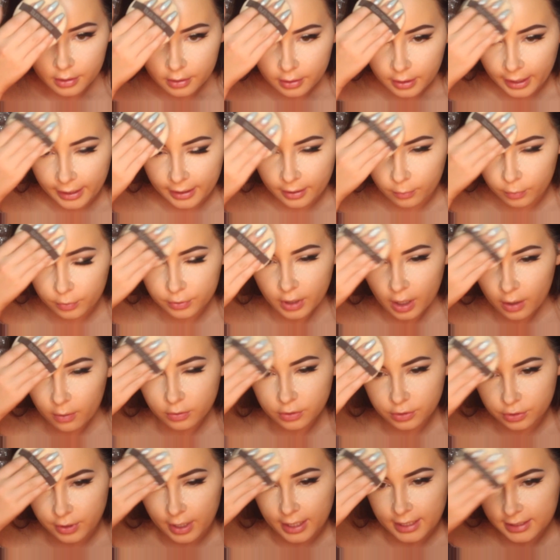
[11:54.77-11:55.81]
Like, well,
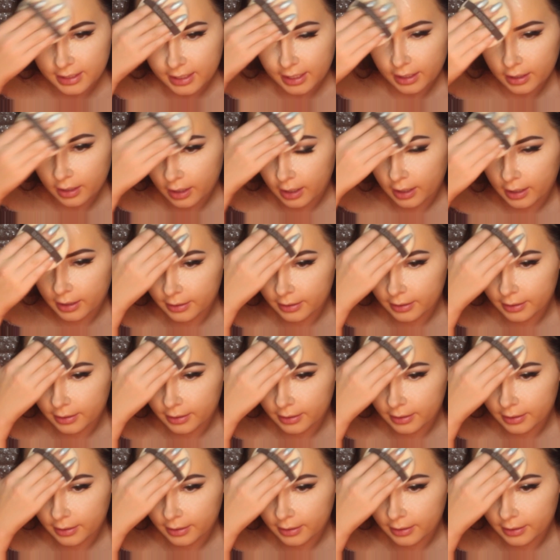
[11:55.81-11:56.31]
not dry skin,